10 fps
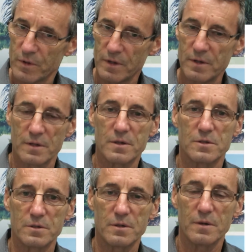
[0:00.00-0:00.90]
within the
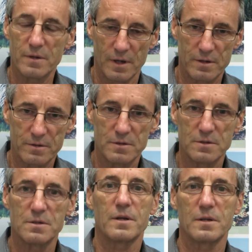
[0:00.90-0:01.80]
control, and how could
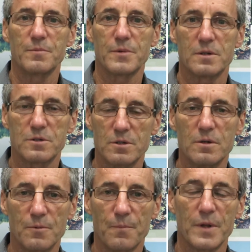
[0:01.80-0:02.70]
you tighten up the
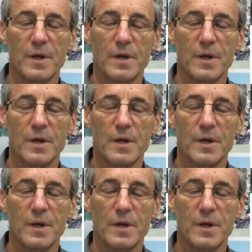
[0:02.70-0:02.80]
control.